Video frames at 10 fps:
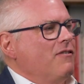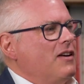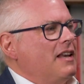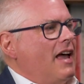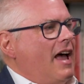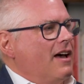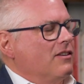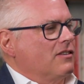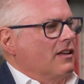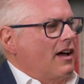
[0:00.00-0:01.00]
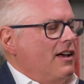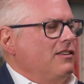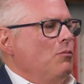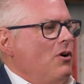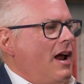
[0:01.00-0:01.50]
of it as the
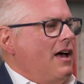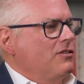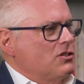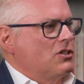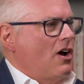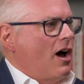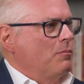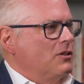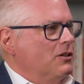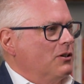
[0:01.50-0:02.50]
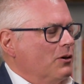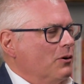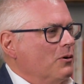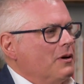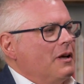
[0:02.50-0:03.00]
customer has a job to
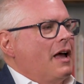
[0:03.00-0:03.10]
do,